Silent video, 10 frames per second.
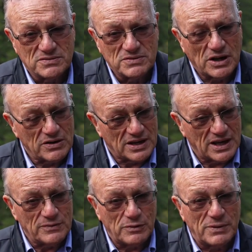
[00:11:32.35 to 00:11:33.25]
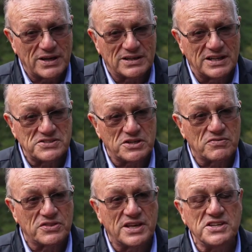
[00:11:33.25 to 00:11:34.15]
So again, we make a list of
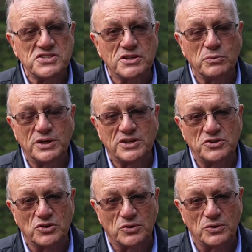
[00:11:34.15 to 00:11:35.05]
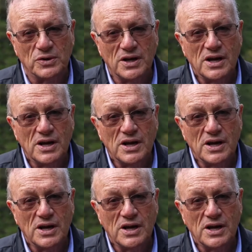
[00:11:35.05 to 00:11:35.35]
things that we can do